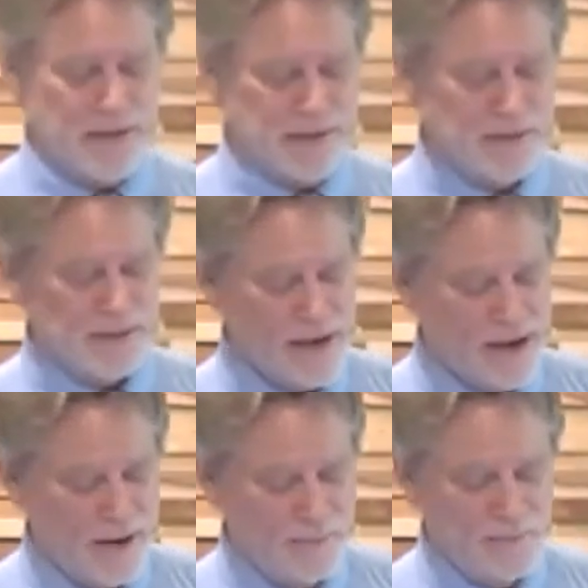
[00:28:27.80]
then the,
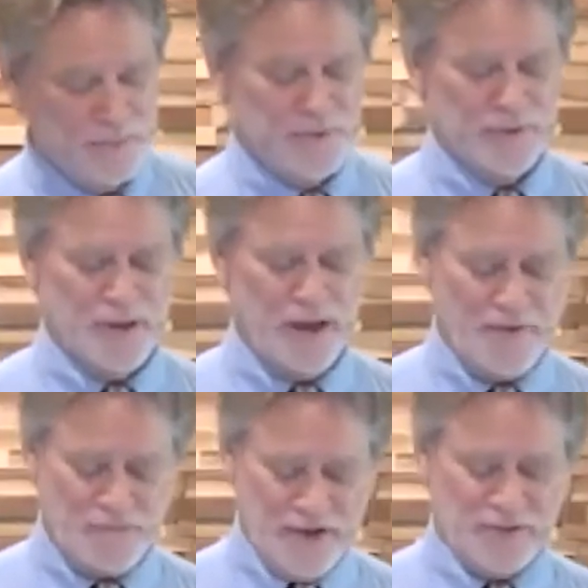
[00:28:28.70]
uh,
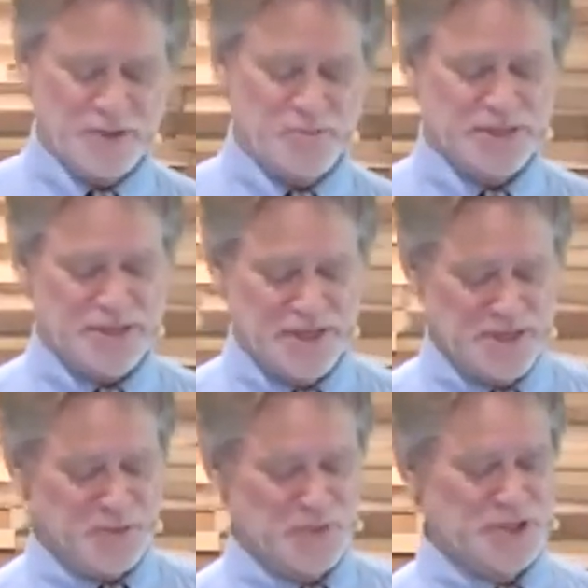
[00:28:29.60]
I found this piece I
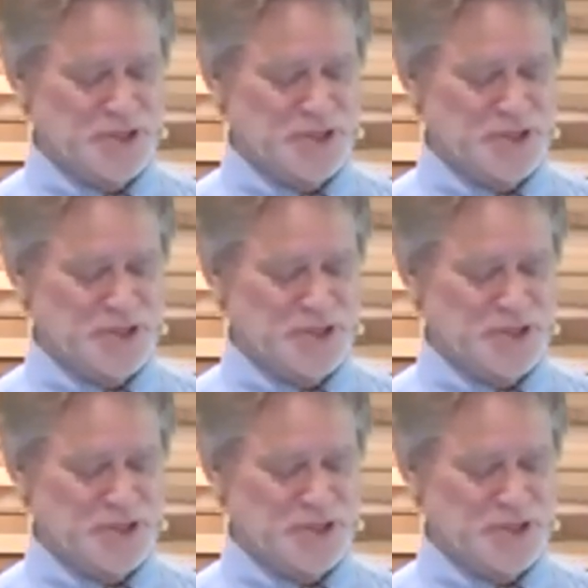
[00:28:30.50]
just wanted